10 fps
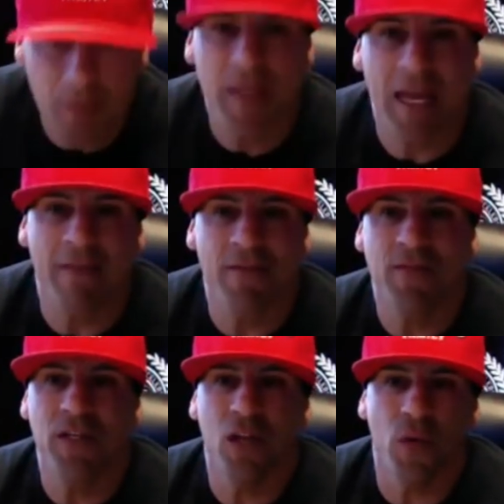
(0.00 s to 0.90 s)
at
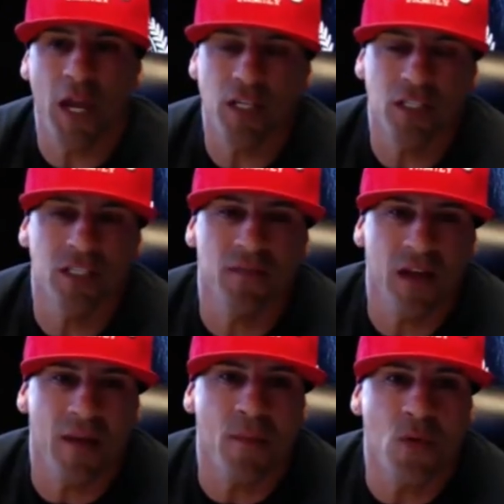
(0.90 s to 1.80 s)
50 locations and
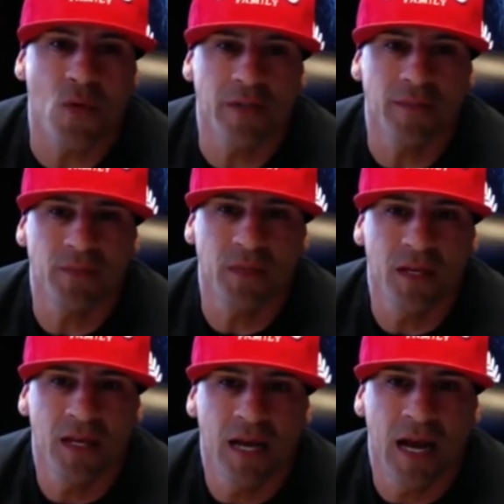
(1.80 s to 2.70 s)
not more.
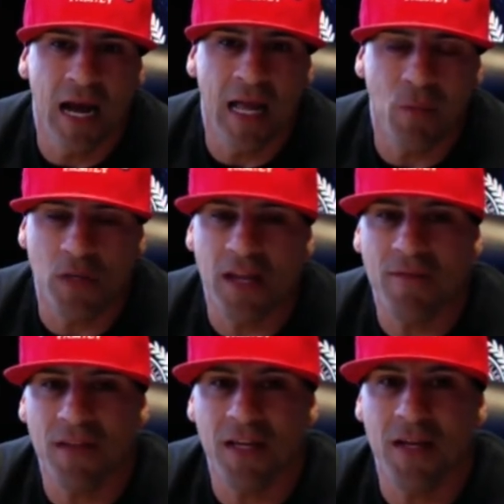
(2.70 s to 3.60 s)
Uh, we're
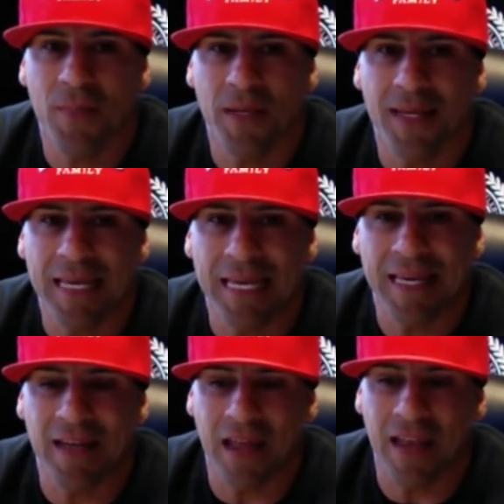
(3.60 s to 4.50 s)
definitely going to be
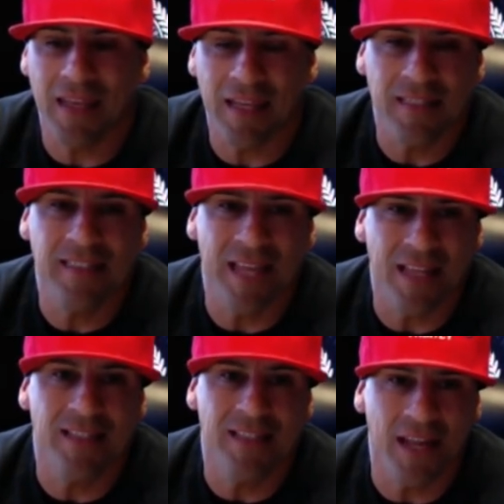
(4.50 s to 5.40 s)
in at least 10
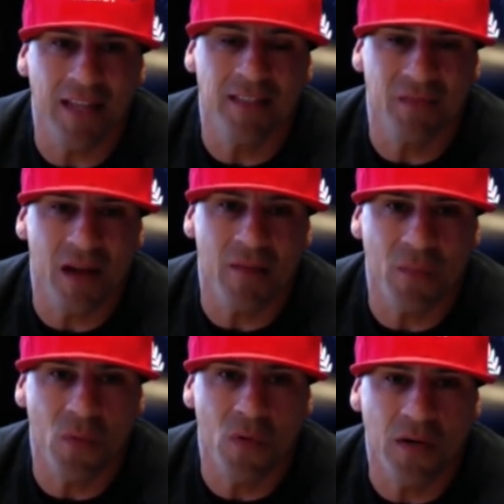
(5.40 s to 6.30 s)
states, if not
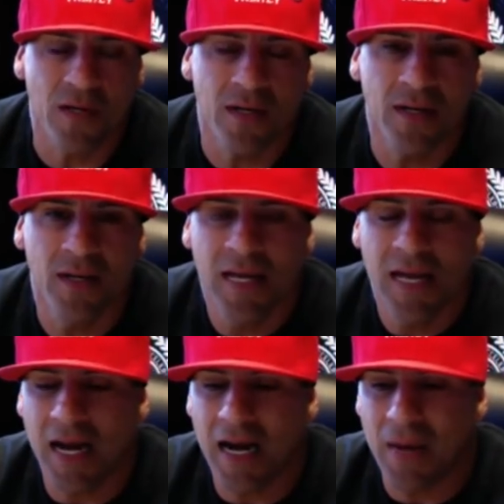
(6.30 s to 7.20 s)
more.
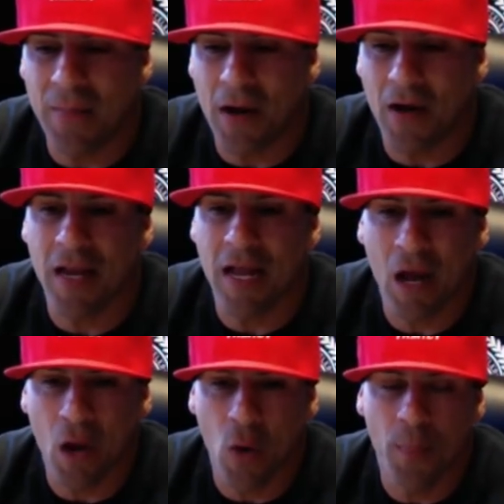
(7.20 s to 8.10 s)
Um, I'm going to
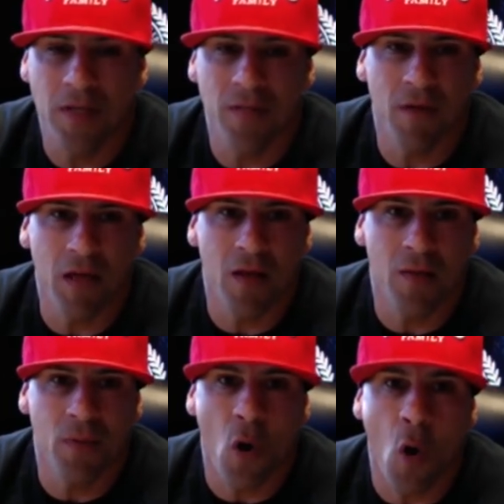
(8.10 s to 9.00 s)
help and develop
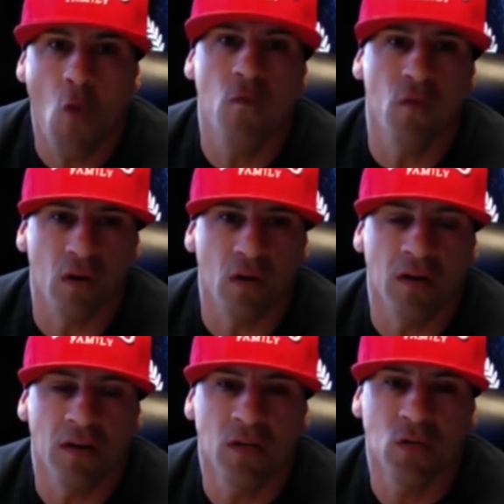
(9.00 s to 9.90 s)
over
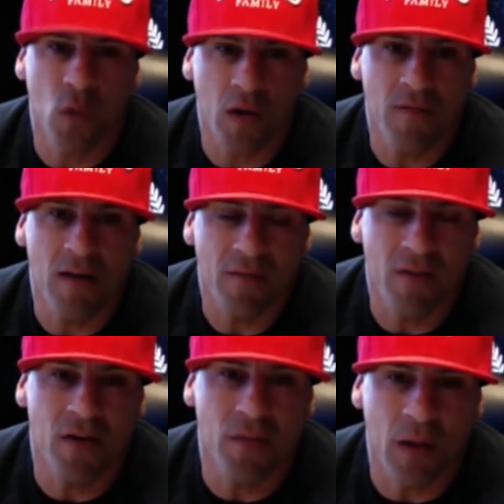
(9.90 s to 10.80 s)

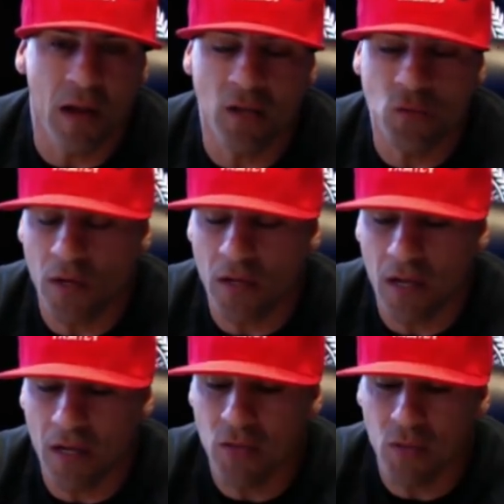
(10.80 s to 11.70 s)
2,500, uh, 20,
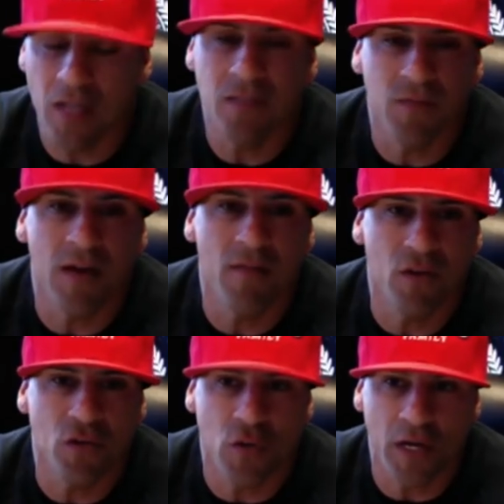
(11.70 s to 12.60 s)
uh,
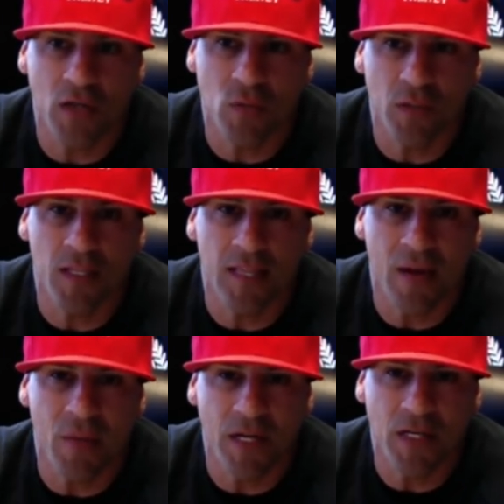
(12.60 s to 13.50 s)
2,500 trainers within that
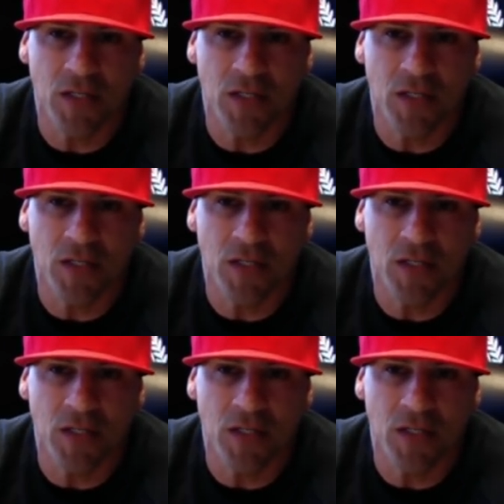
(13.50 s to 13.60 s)
reach